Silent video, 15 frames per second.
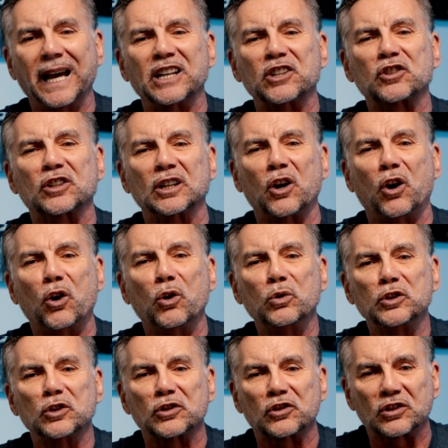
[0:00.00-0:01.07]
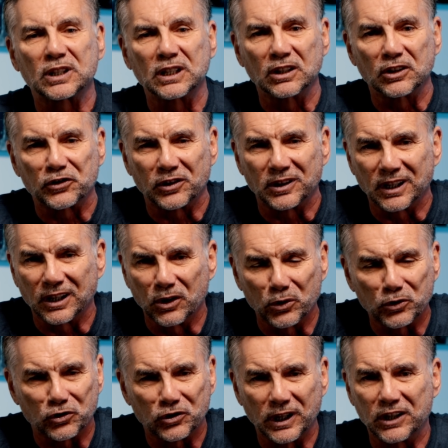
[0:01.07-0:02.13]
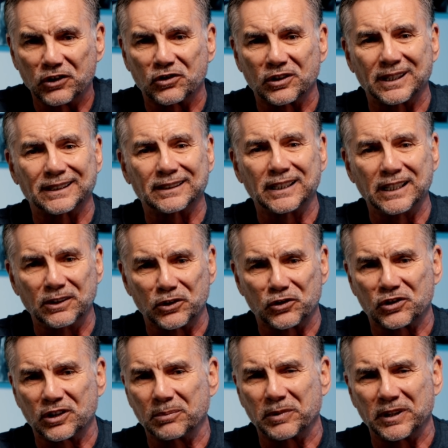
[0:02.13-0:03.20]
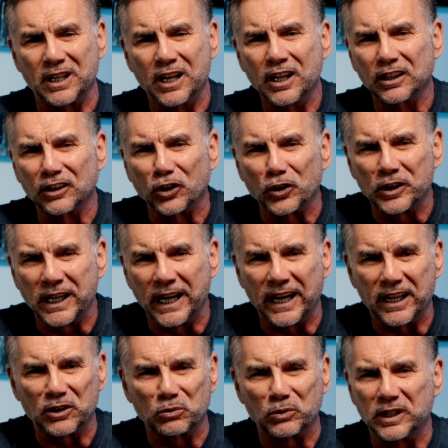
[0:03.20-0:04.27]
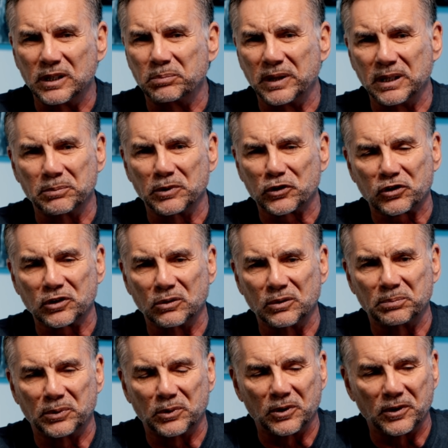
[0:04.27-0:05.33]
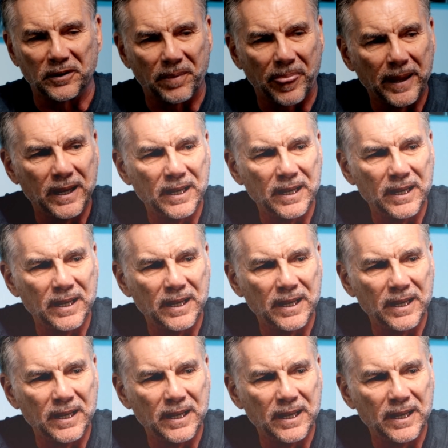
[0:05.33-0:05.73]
And it's going to hone your skills in negotiation and leadership and learning how to read people, so important.